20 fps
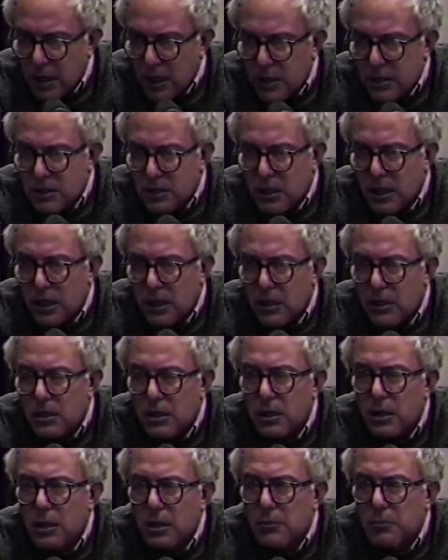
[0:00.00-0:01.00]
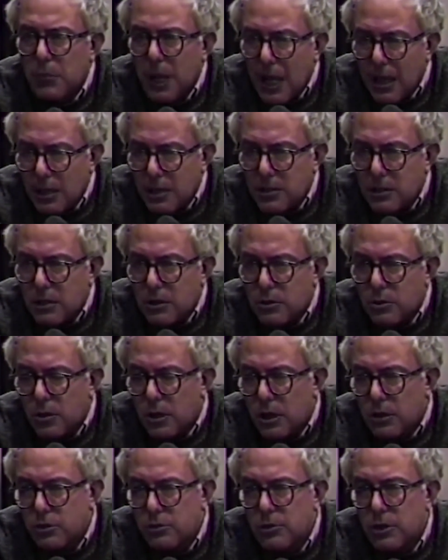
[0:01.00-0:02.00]
a sane policy
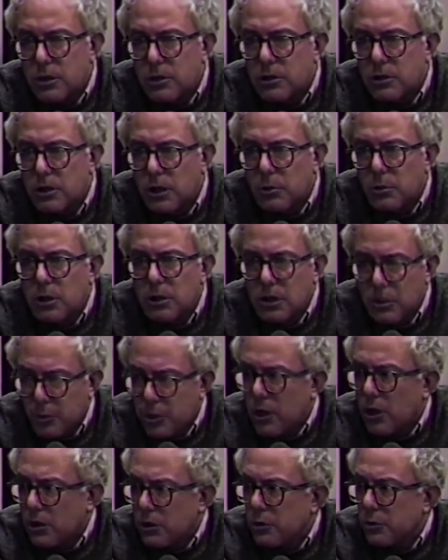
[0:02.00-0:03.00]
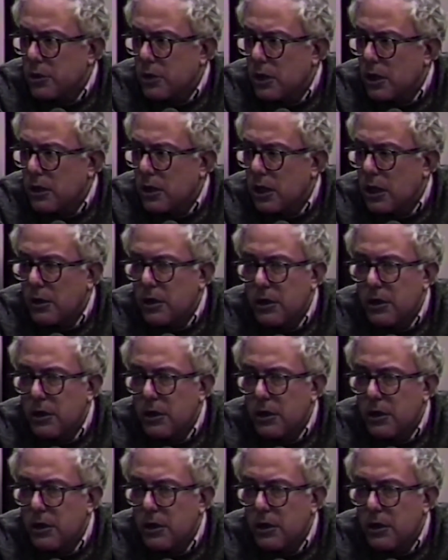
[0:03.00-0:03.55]
toward our streets and sidewalks, and we are doing that now.